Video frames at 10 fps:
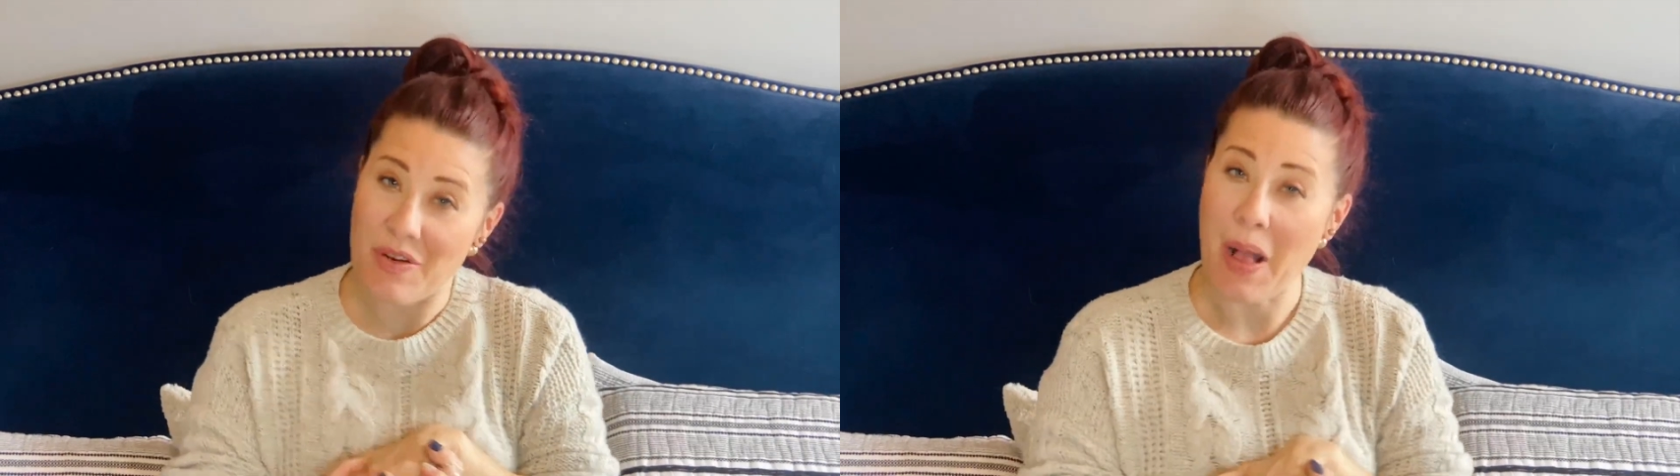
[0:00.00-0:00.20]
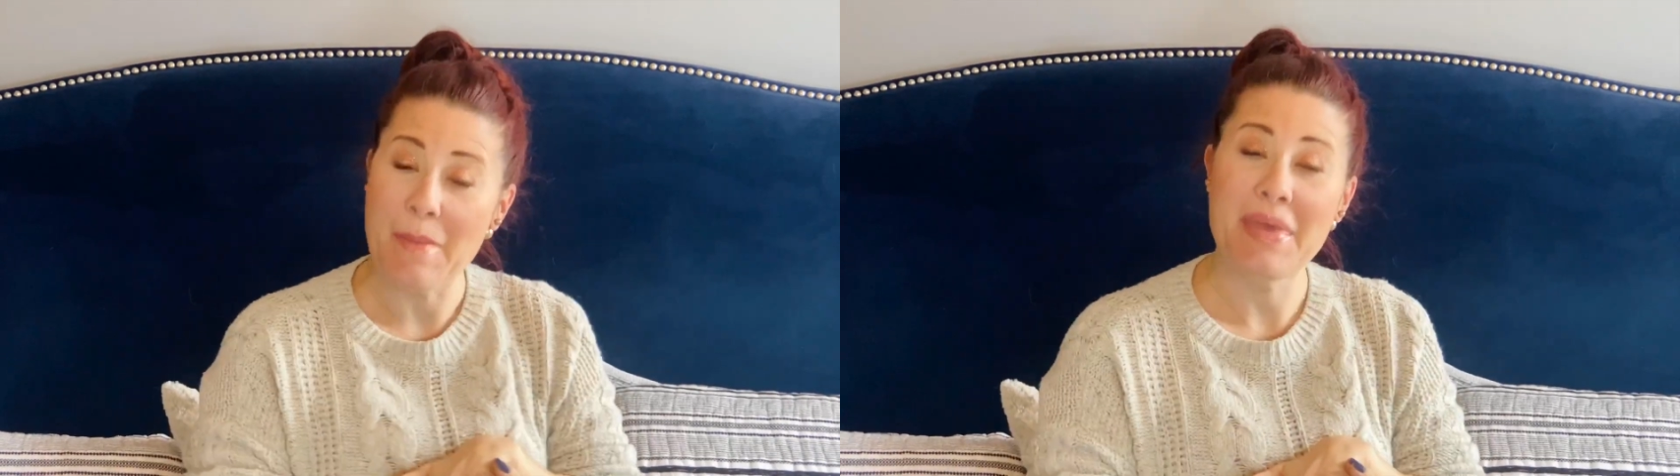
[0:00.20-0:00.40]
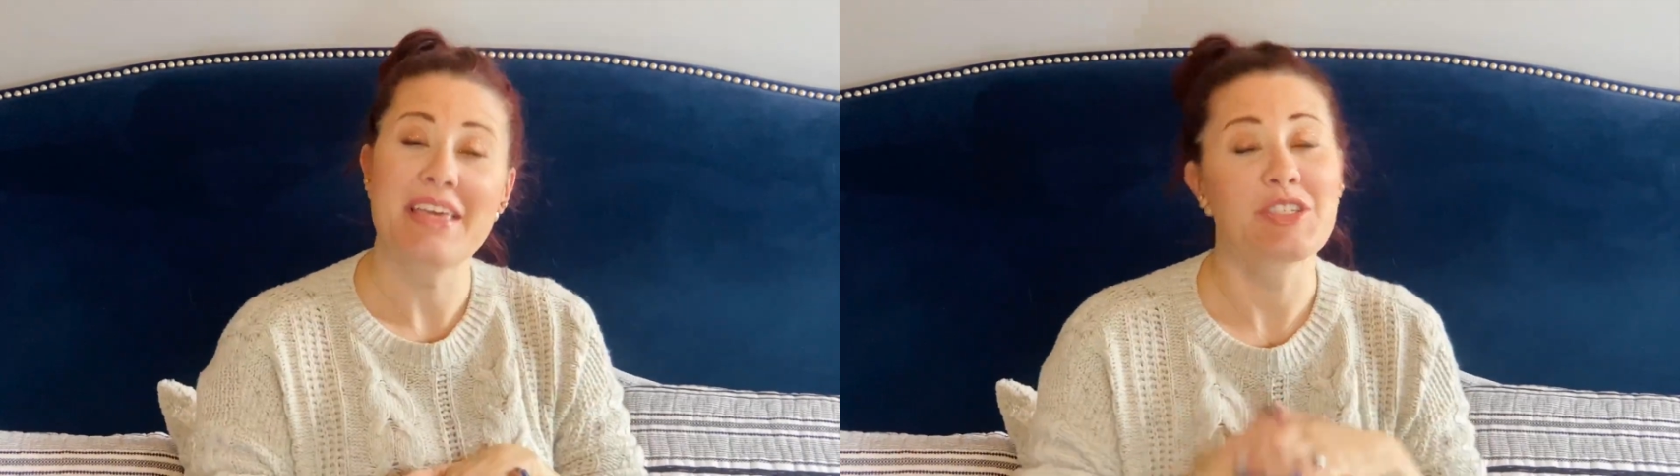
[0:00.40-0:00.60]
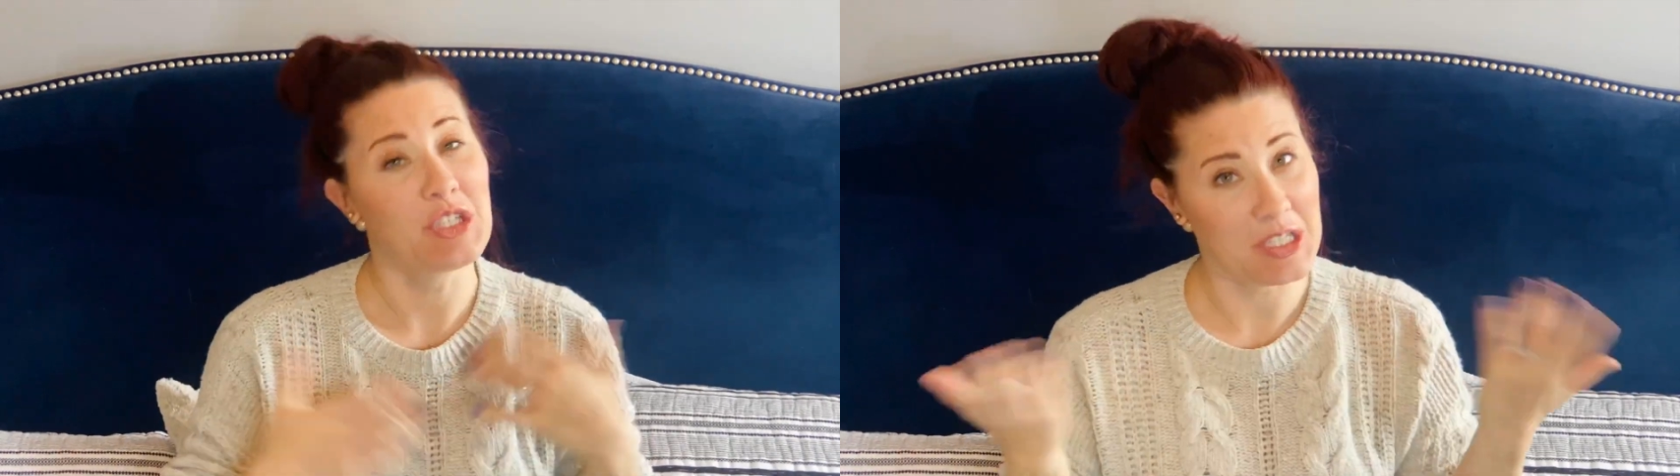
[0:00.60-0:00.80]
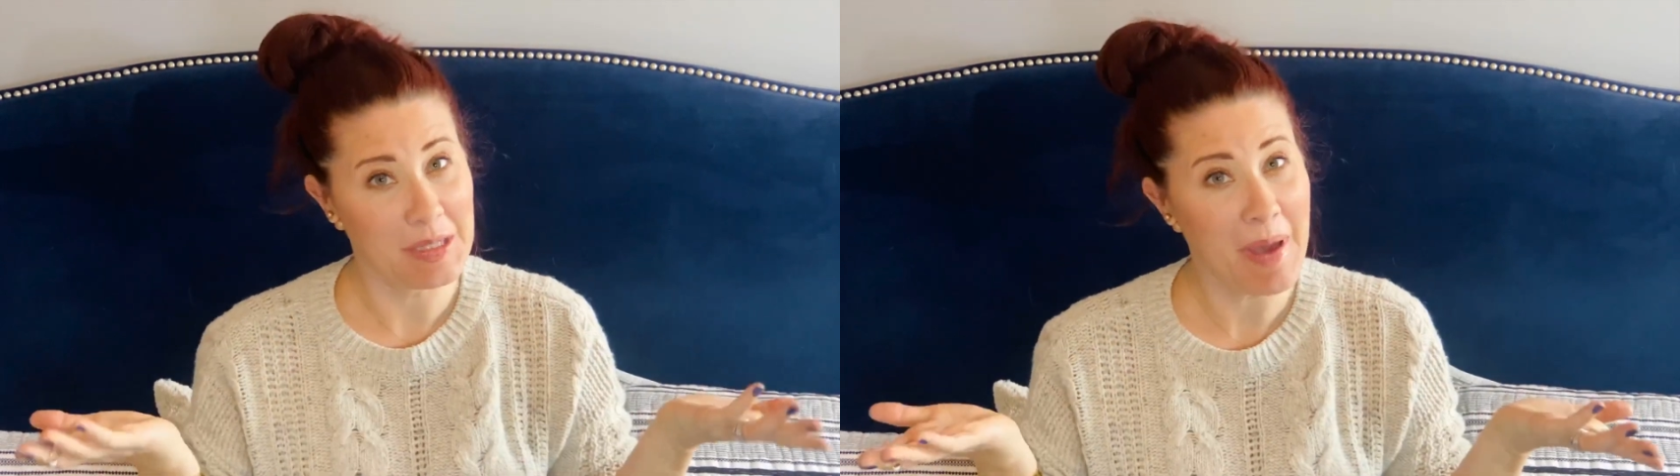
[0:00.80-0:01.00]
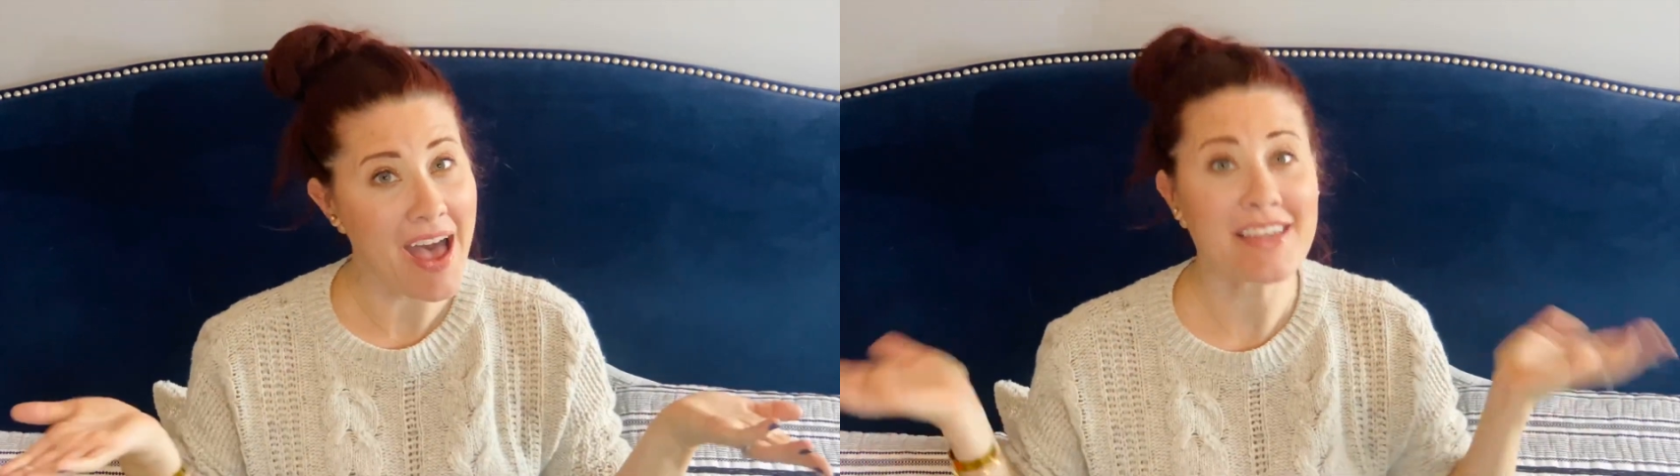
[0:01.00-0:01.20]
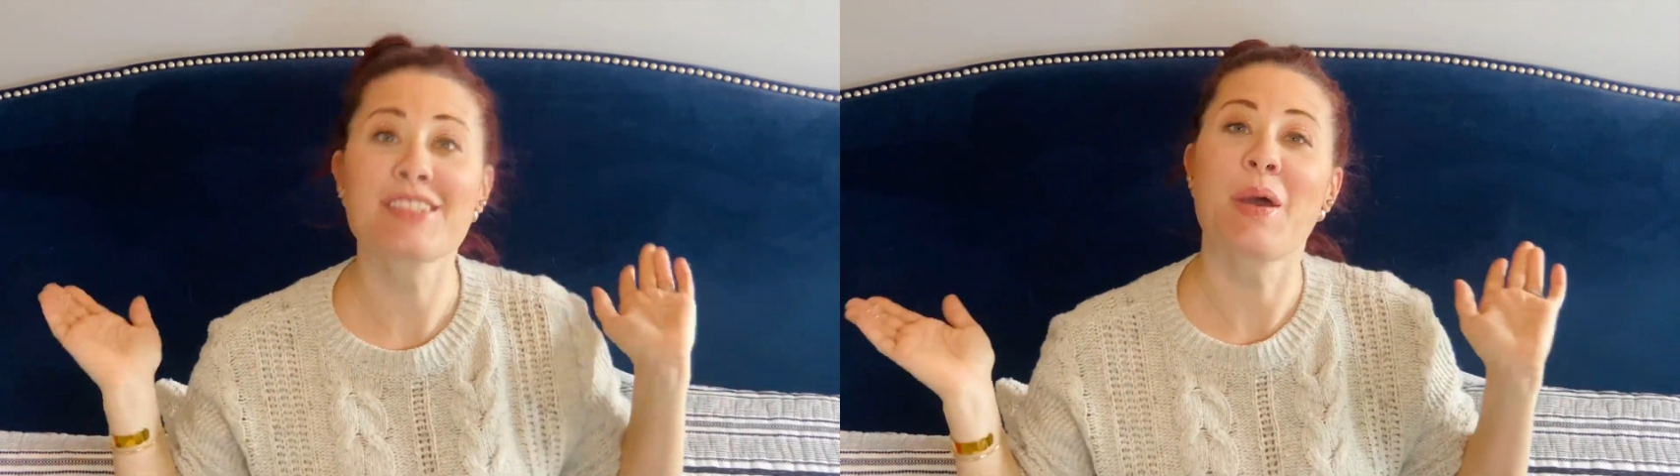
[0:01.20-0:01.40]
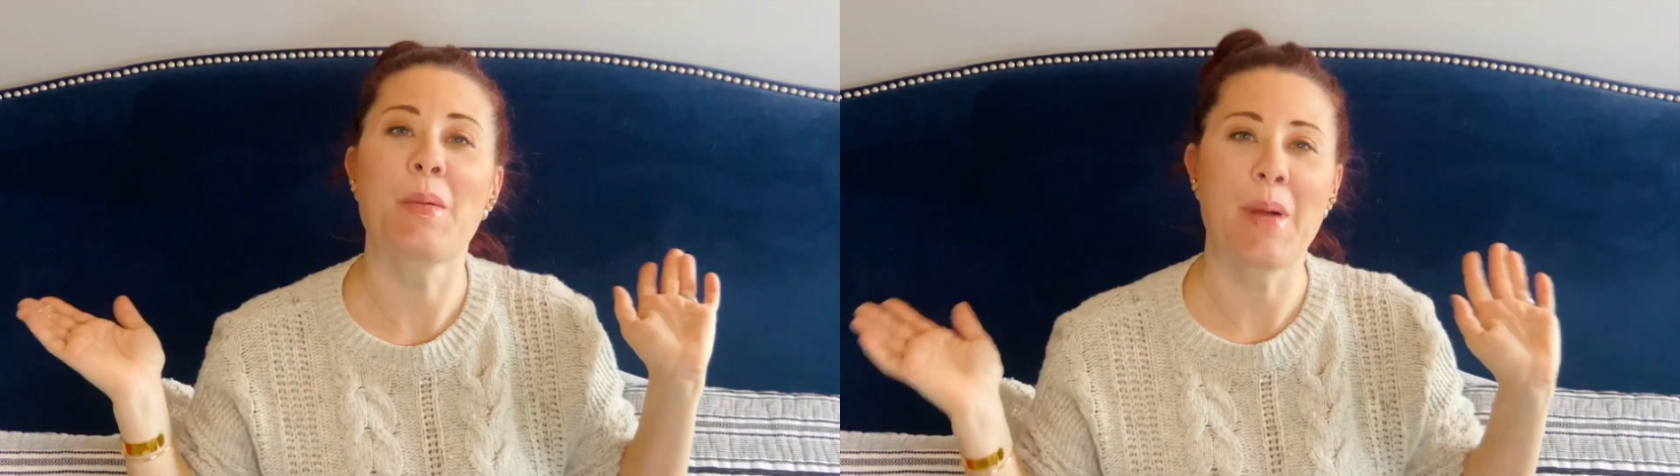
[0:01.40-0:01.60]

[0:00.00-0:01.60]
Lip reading: from She's Posh.